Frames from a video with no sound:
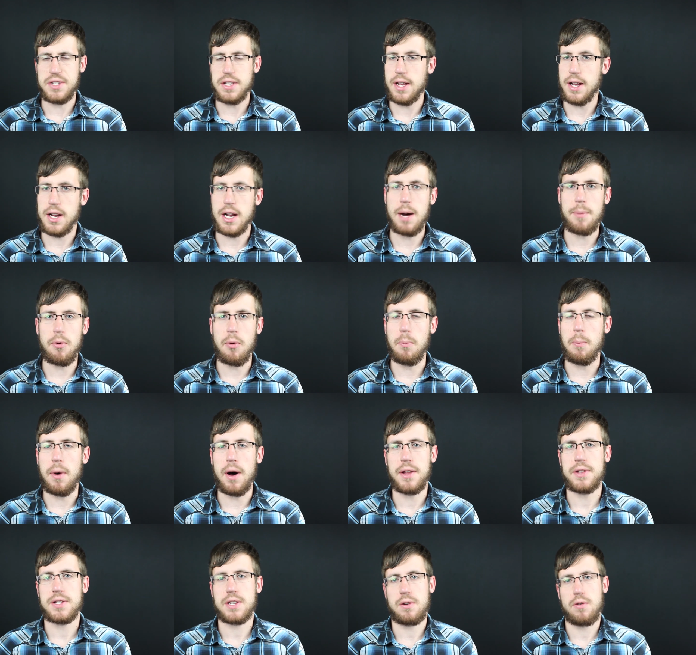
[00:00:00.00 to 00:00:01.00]
a couple
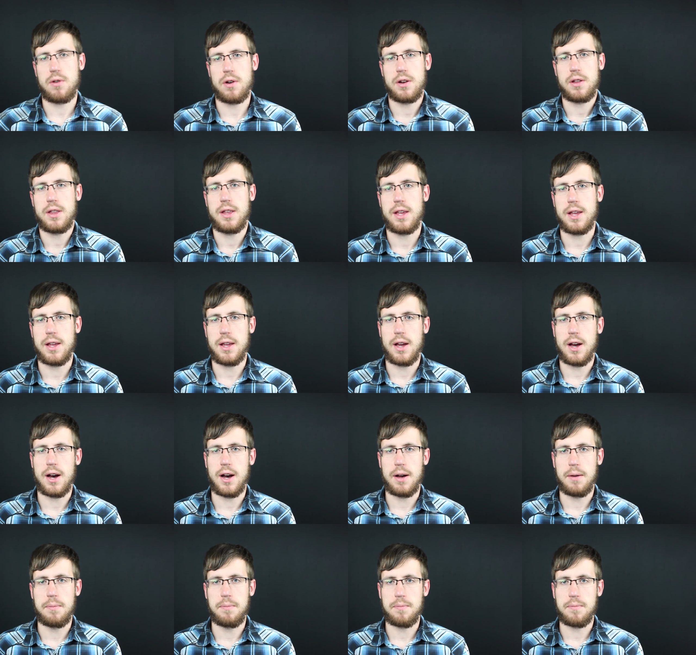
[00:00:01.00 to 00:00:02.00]
months, according to
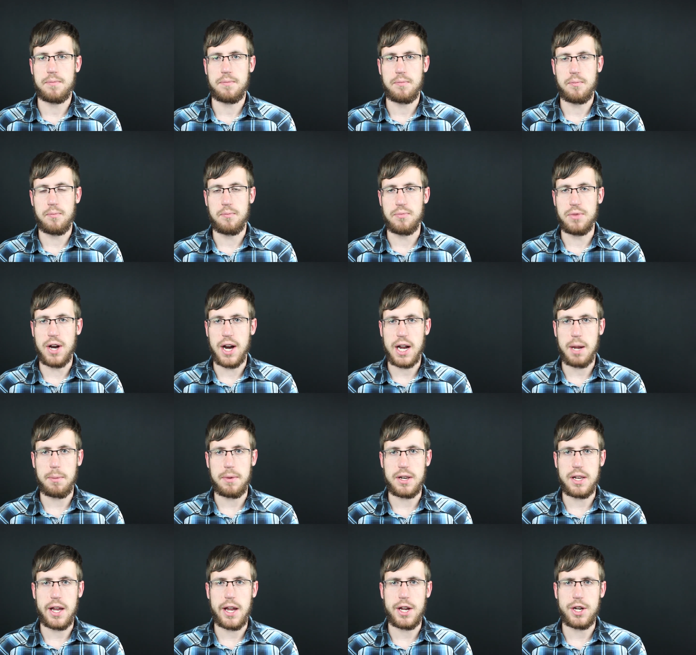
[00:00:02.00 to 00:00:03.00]
the
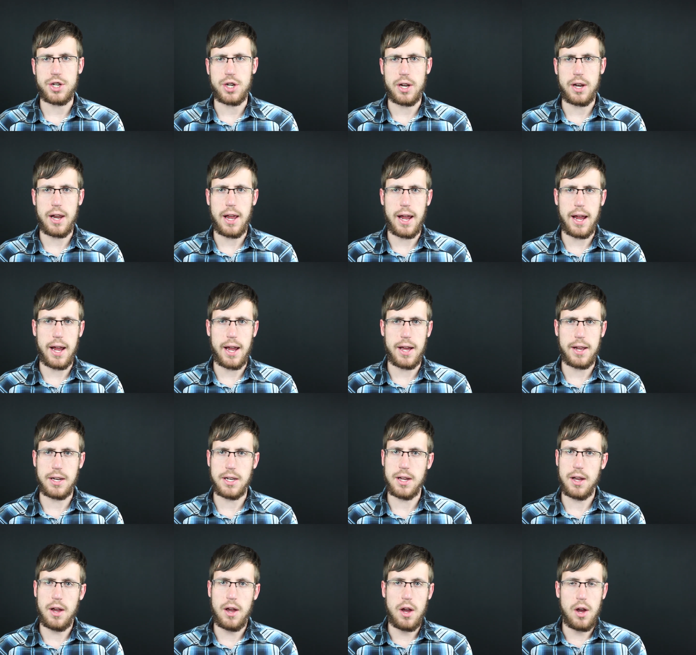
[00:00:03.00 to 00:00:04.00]
documentation,
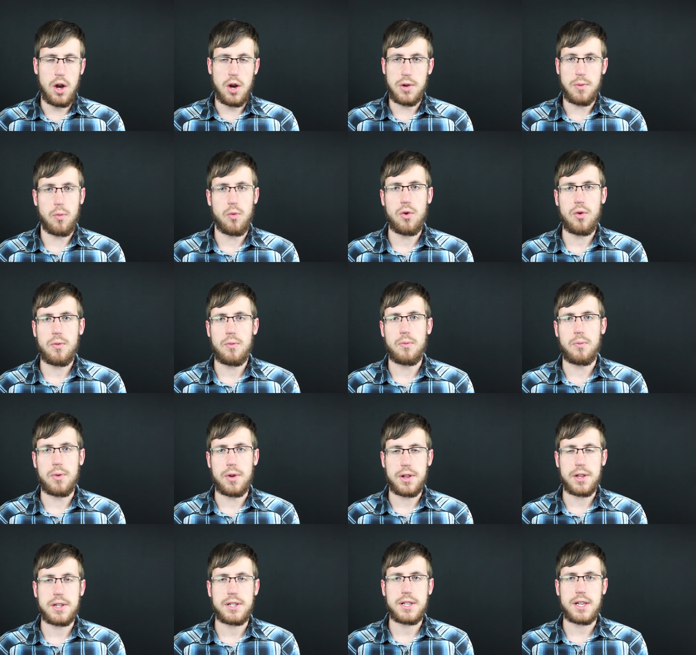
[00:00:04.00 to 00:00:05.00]
and we'll
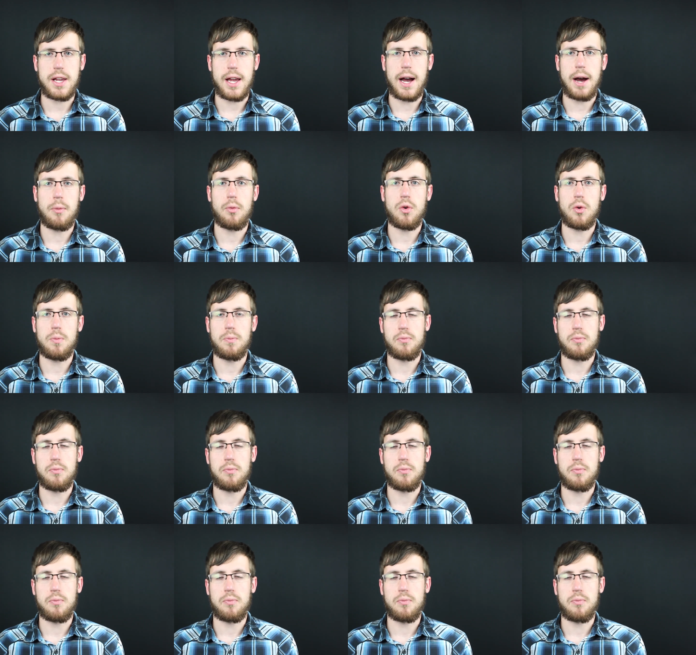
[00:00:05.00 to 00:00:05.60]
really see. I will